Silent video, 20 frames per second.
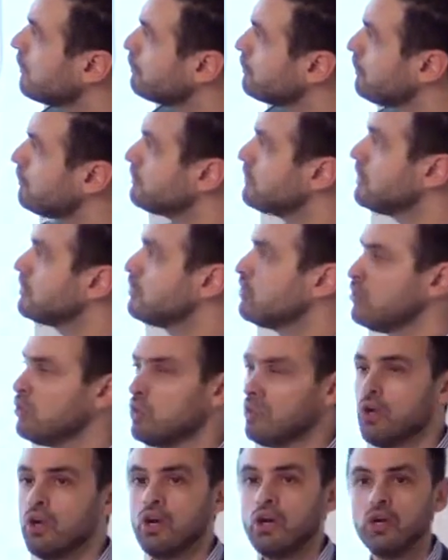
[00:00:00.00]

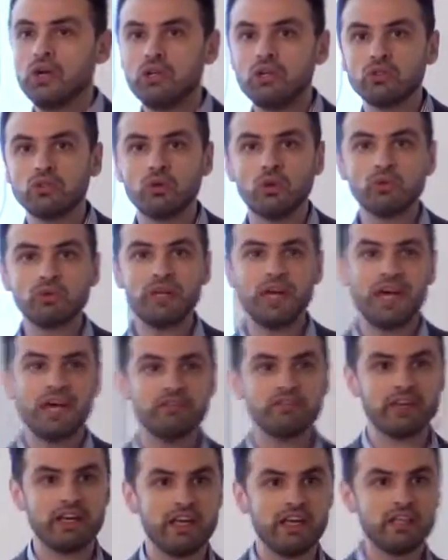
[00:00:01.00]
52. You don't
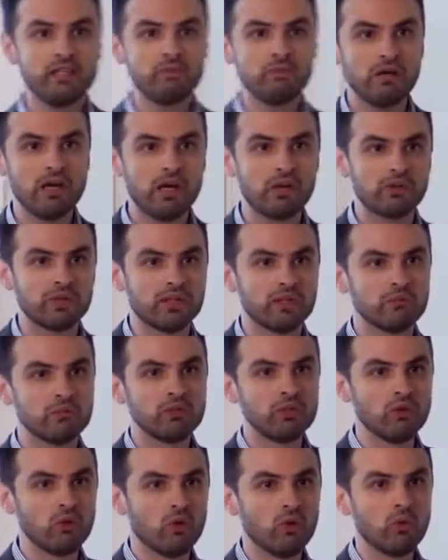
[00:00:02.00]
have any barrier
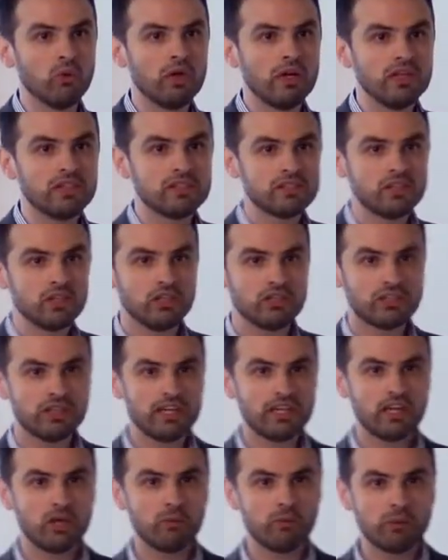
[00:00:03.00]
below 30
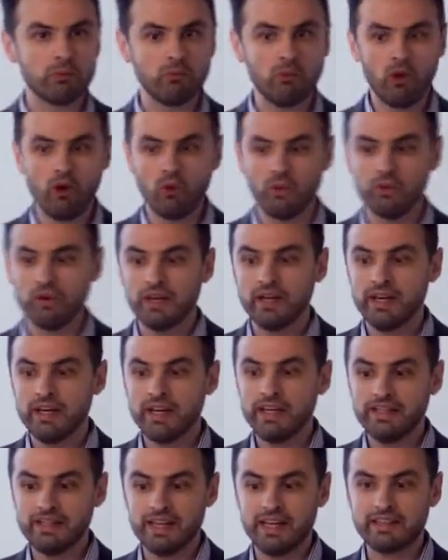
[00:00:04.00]
kcal per mole.
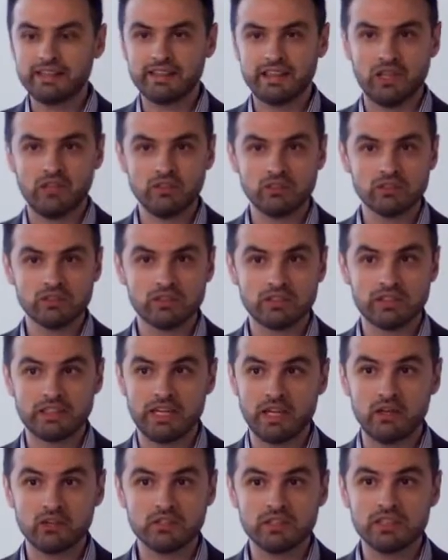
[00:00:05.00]
And that tells
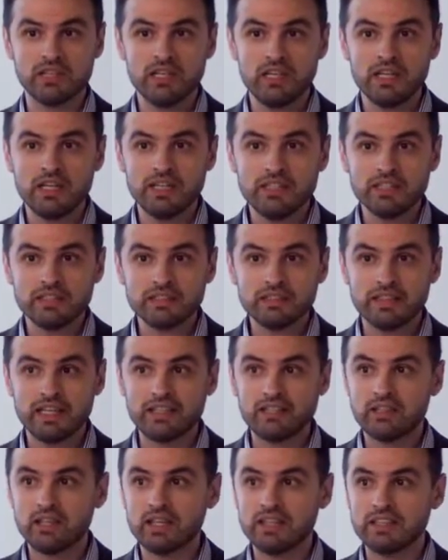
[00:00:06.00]

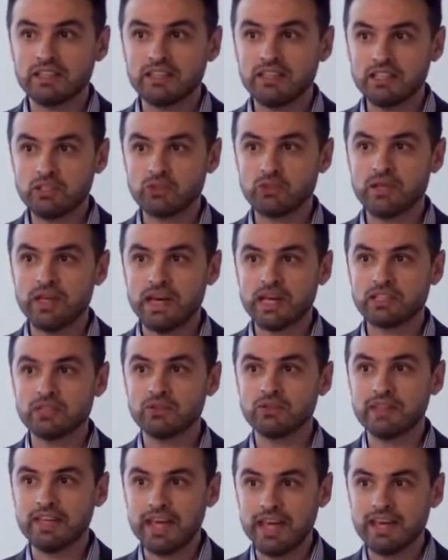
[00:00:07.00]
that this
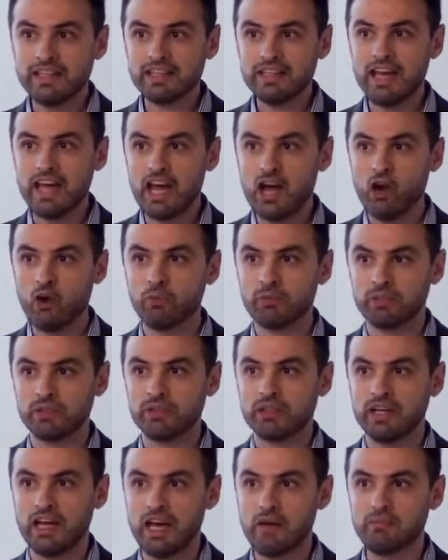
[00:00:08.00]
reaction can't
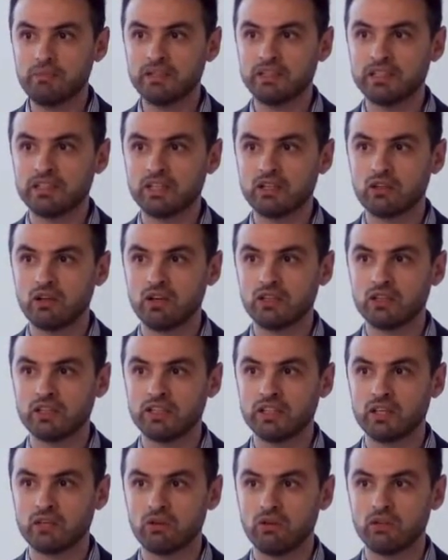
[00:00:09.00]
happen in the
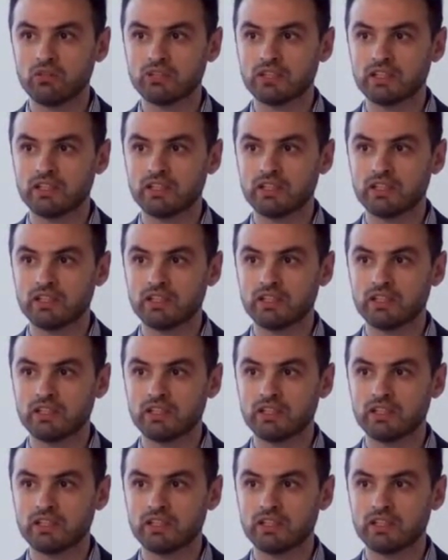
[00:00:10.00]
ground